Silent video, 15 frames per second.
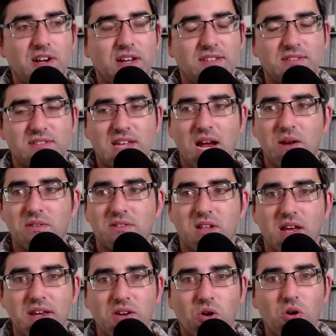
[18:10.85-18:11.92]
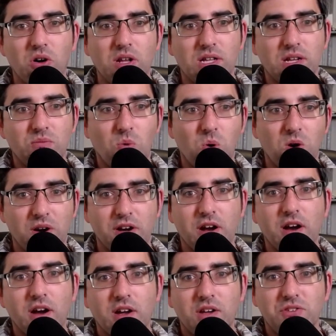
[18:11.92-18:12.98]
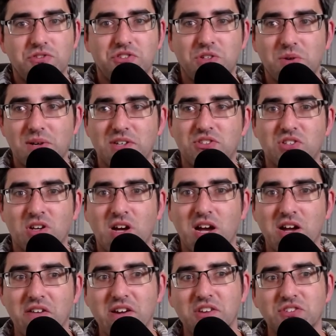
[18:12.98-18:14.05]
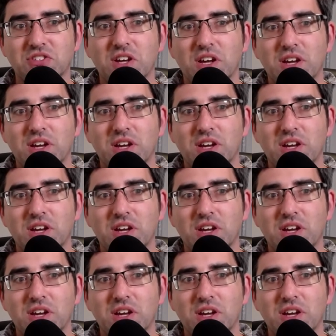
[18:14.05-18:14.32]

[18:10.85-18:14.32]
It sounds like oil and water, Jewish and Irish,